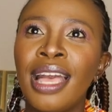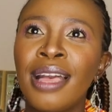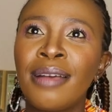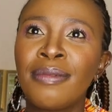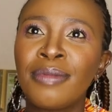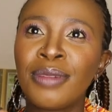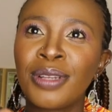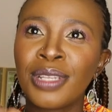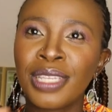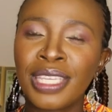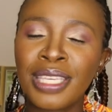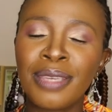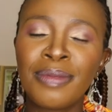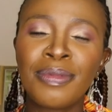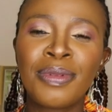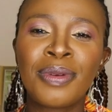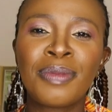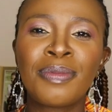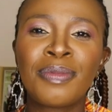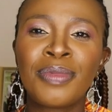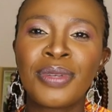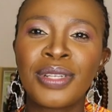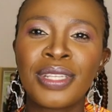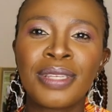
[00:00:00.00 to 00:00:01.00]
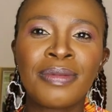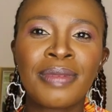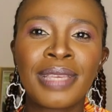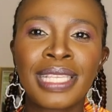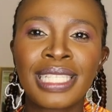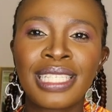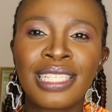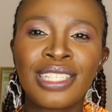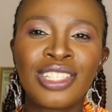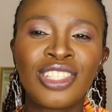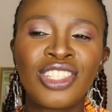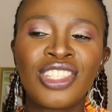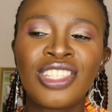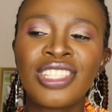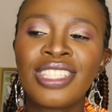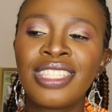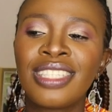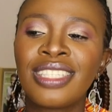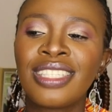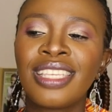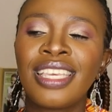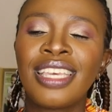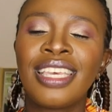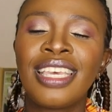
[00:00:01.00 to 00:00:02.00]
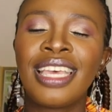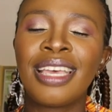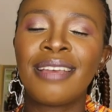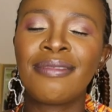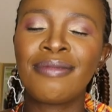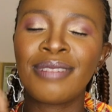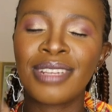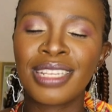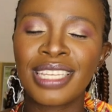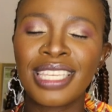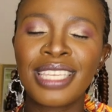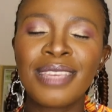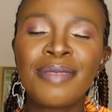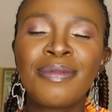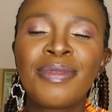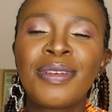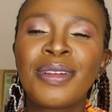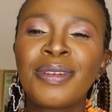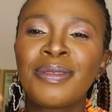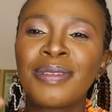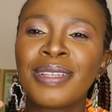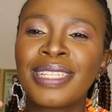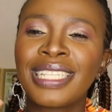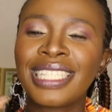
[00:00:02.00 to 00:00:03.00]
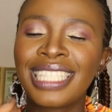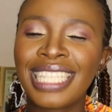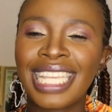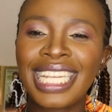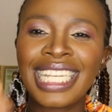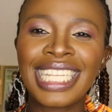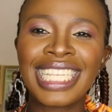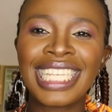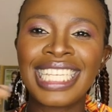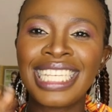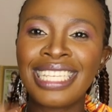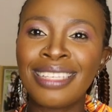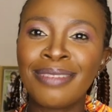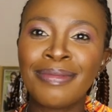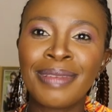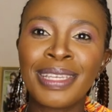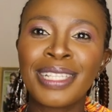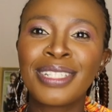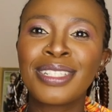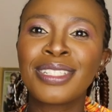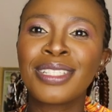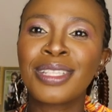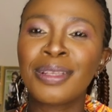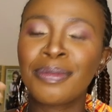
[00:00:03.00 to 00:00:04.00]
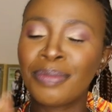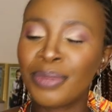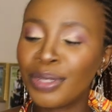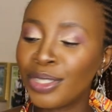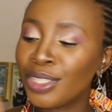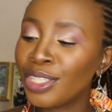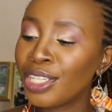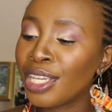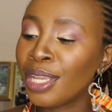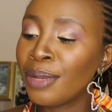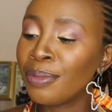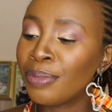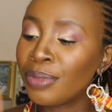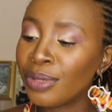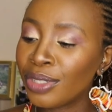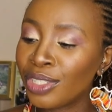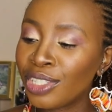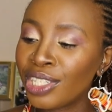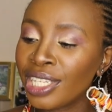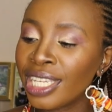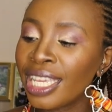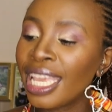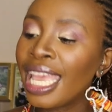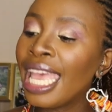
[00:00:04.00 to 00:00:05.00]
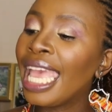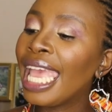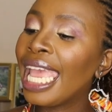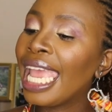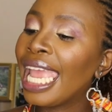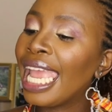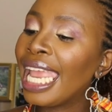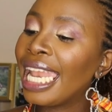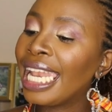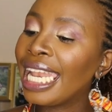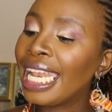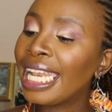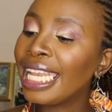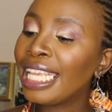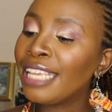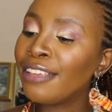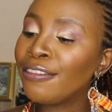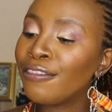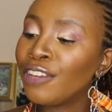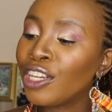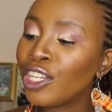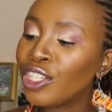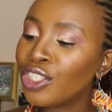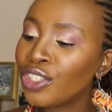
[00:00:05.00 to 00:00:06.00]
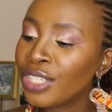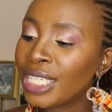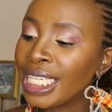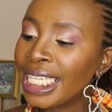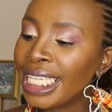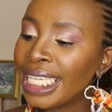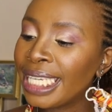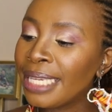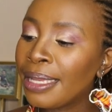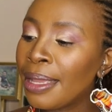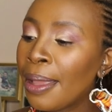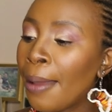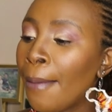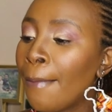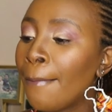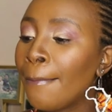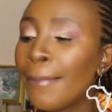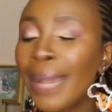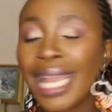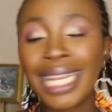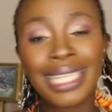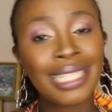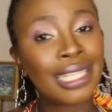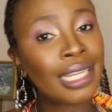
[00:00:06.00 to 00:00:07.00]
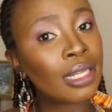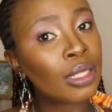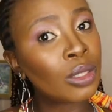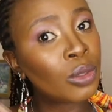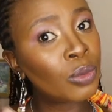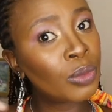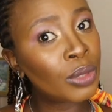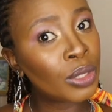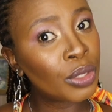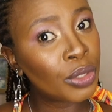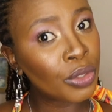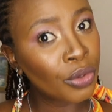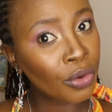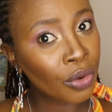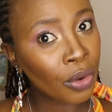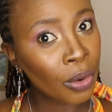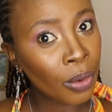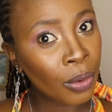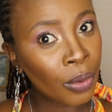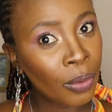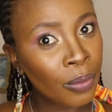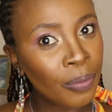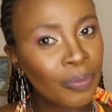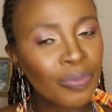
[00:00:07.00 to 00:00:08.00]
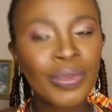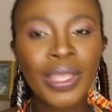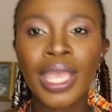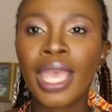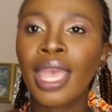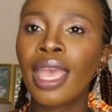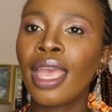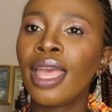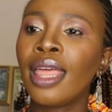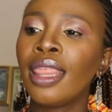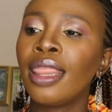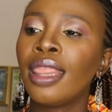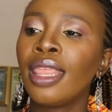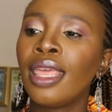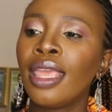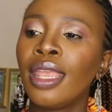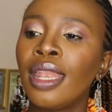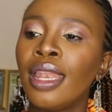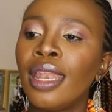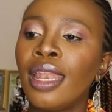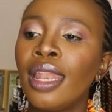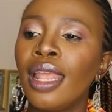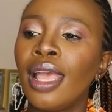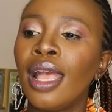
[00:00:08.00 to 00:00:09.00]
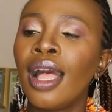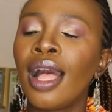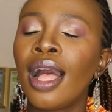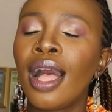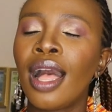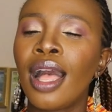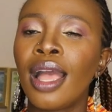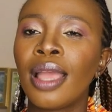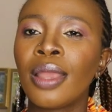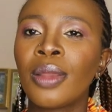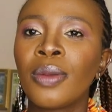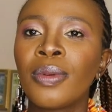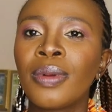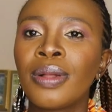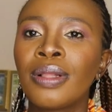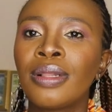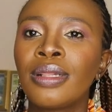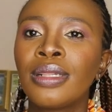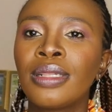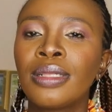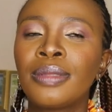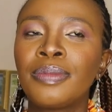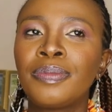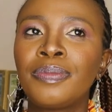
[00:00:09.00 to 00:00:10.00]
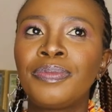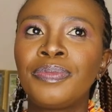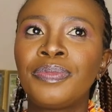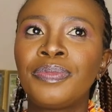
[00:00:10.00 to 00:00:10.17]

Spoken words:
I'm gonna keep on putting messages, I'm gonna keep on sending emails and pushing and pushing, and then eventually my channel will grow and then I will